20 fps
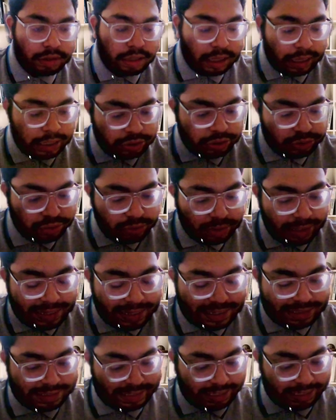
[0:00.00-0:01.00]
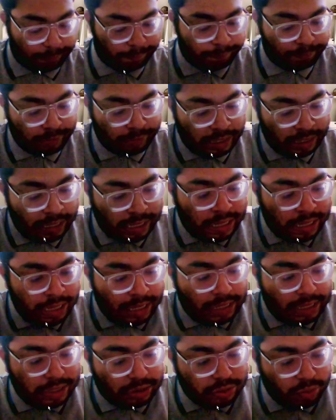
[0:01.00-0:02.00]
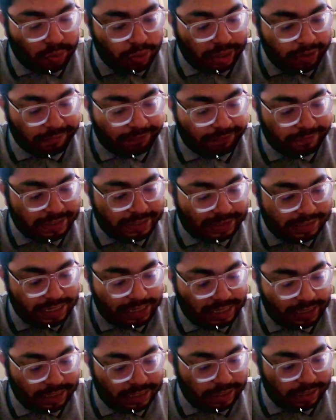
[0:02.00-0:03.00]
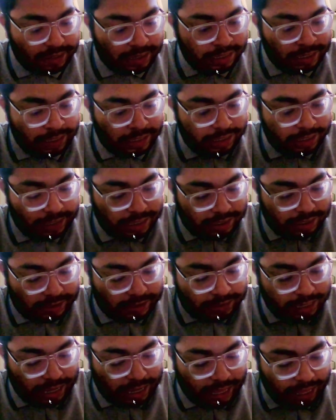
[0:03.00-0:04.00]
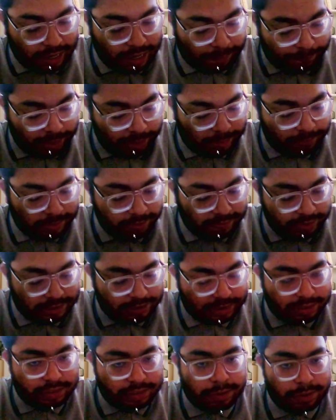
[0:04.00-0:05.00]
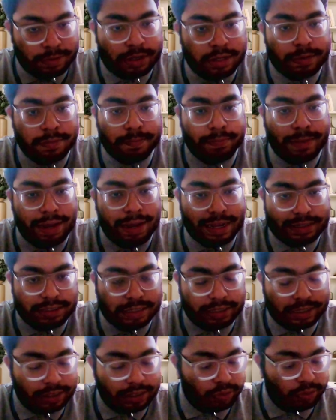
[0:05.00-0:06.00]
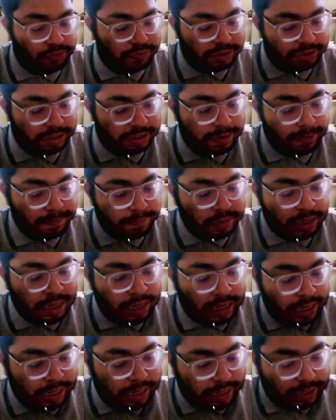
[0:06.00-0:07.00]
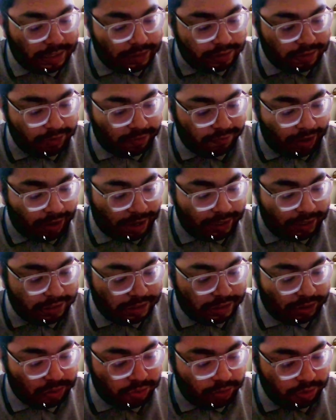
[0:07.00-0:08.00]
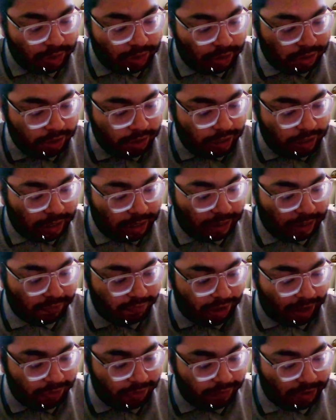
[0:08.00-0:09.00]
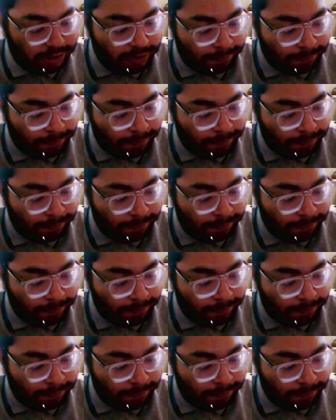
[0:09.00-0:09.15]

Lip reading: So let's see. So if we see here, here is the RPB, which is the biserial coefficient. It is the Y0 and Y1.